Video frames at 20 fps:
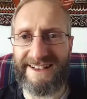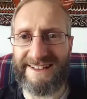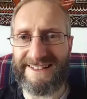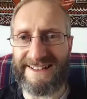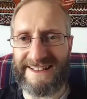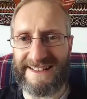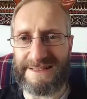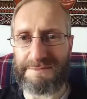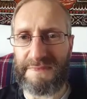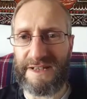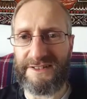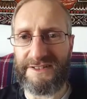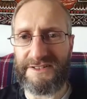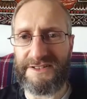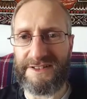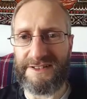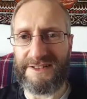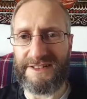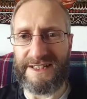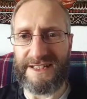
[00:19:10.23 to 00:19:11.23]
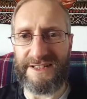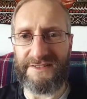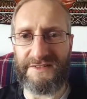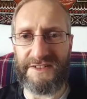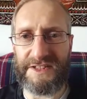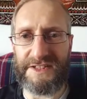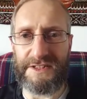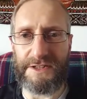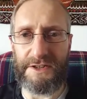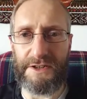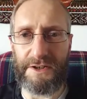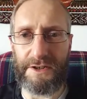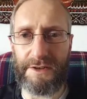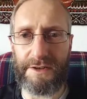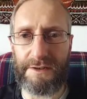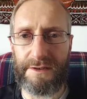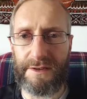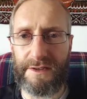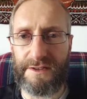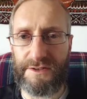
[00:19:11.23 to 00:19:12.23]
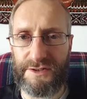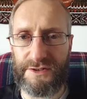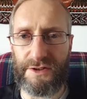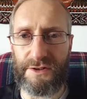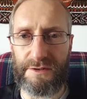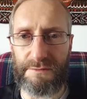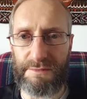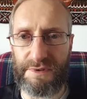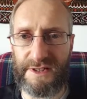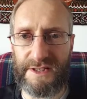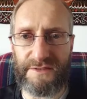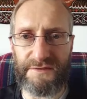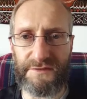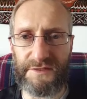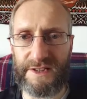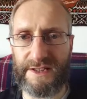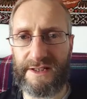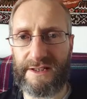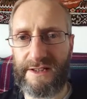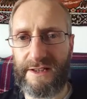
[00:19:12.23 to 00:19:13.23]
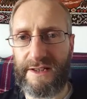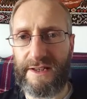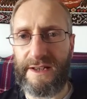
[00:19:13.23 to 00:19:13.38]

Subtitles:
that's mentioned in a video shot briefly